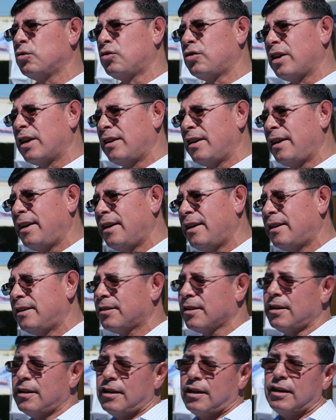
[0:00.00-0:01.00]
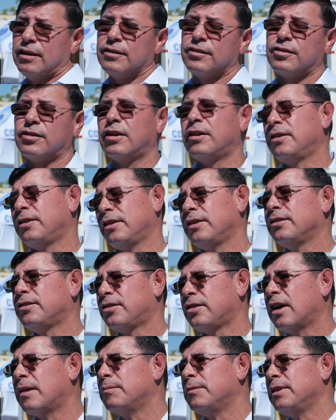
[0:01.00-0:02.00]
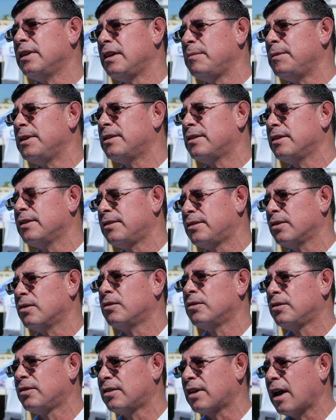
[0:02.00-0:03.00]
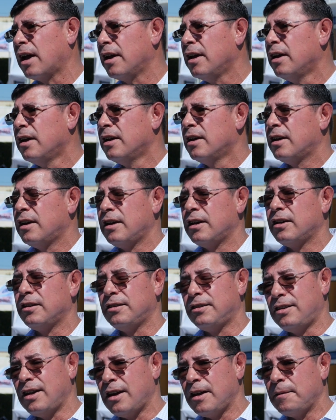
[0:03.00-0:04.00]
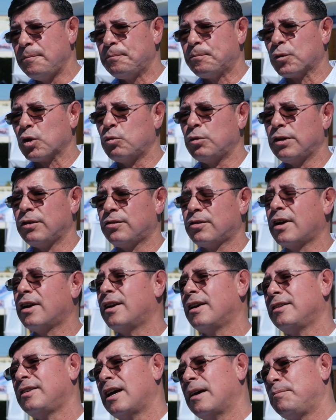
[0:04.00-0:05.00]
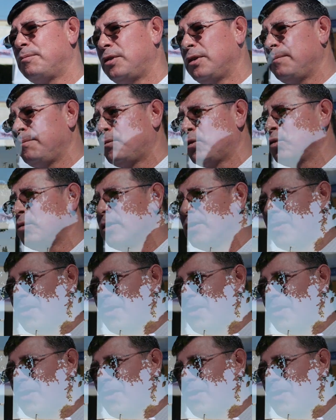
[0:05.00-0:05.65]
to telehealth and start some limited on site. Then we start adapting to the